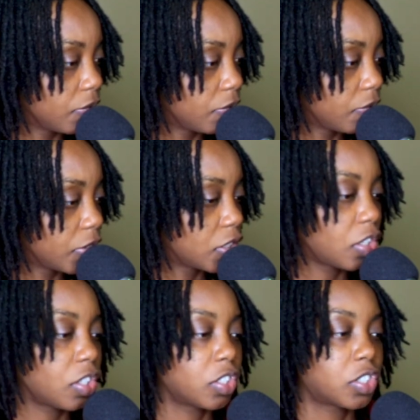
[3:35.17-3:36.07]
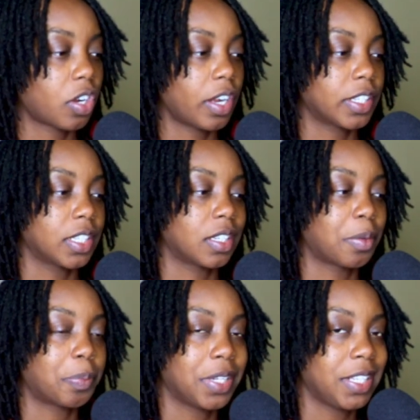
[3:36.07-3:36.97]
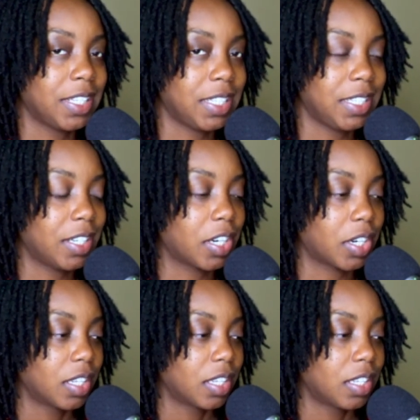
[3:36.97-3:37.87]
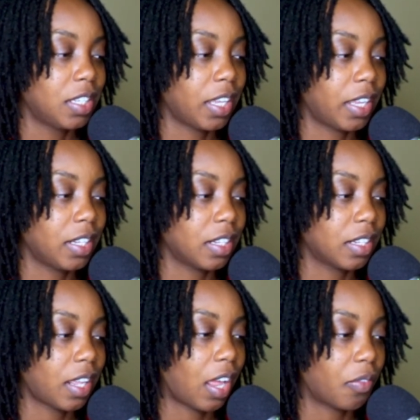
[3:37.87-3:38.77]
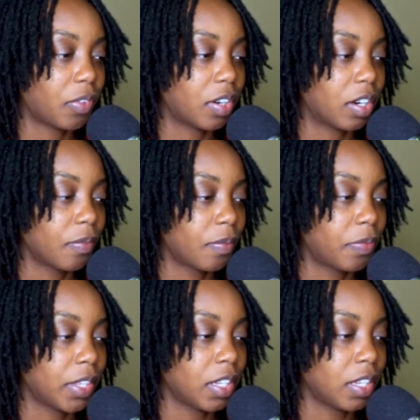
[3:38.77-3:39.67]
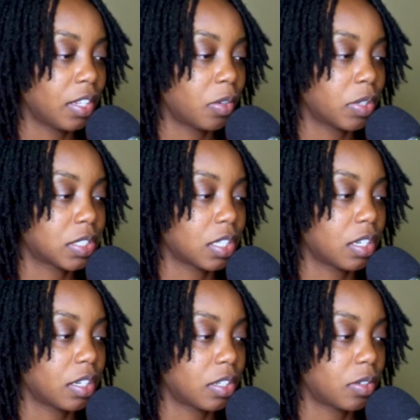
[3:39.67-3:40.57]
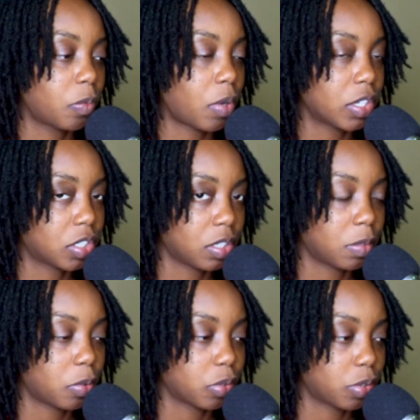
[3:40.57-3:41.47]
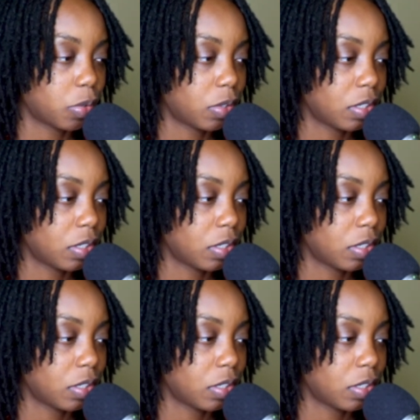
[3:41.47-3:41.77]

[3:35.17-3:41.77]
So the shark didn't completely eat her. He ate half of her, and then the rest of her washed up on shore.